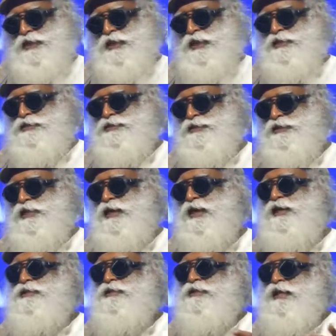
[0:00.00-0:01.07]
enhancing
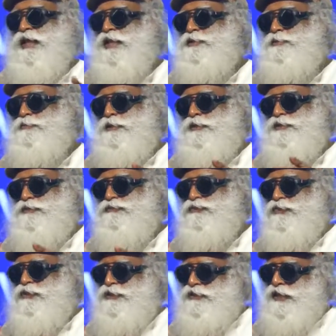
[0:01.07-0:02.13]
other aspects of
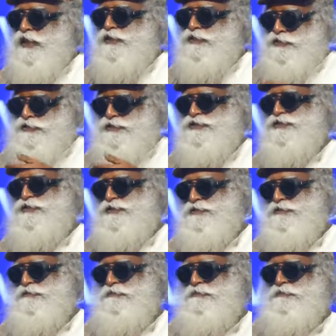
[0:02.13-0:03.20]
your intelligence.